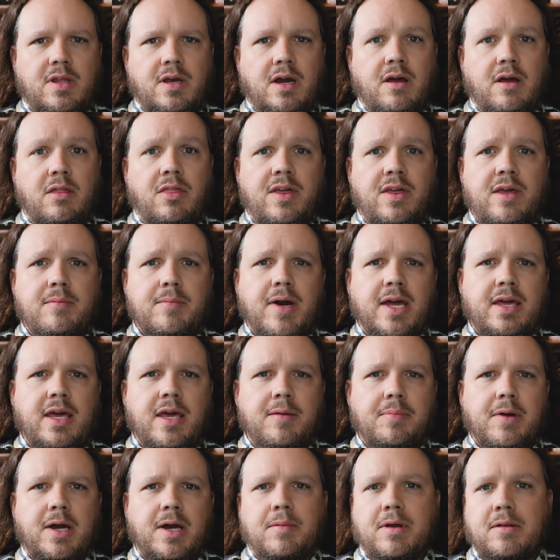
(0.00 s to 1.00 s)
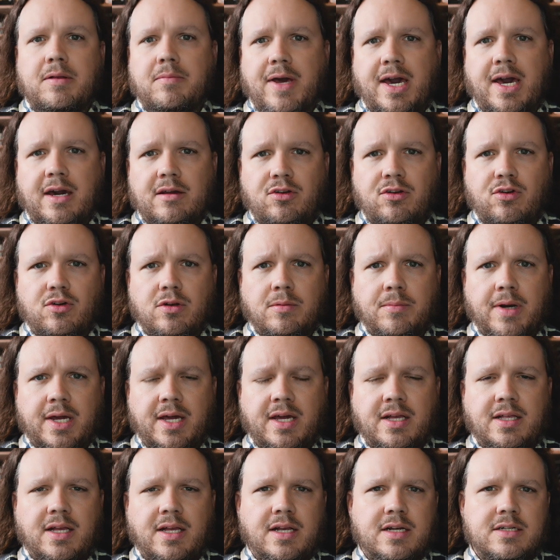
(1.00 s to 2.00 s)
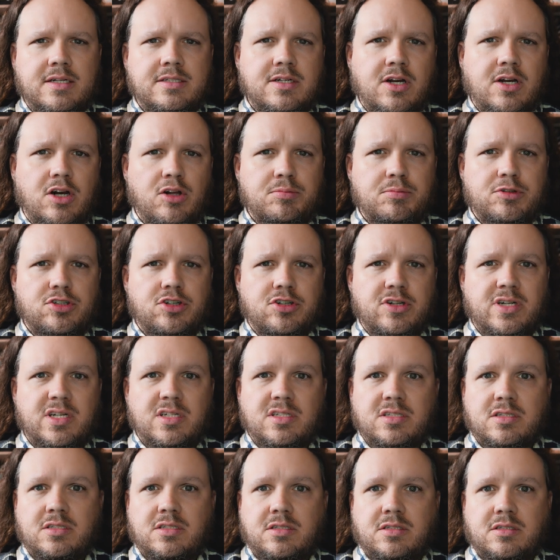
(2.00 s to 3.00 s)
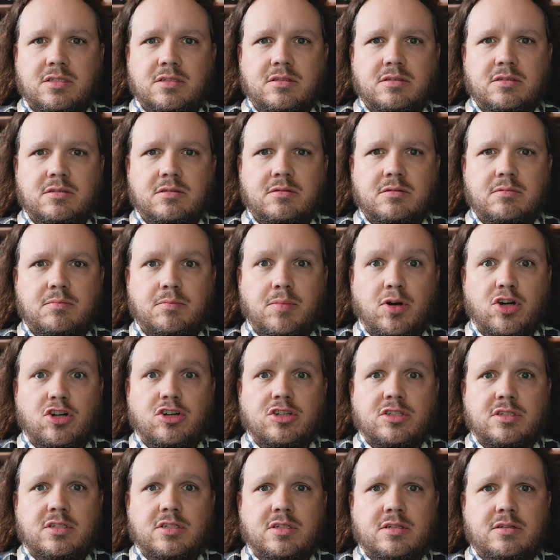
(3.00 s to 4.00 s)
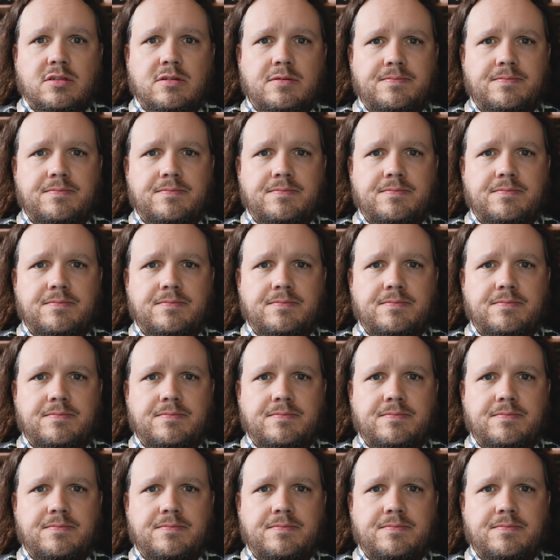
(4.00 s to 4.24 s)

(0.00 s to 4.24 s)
A theme I keep coming back to in my kinetic sculpture is birds.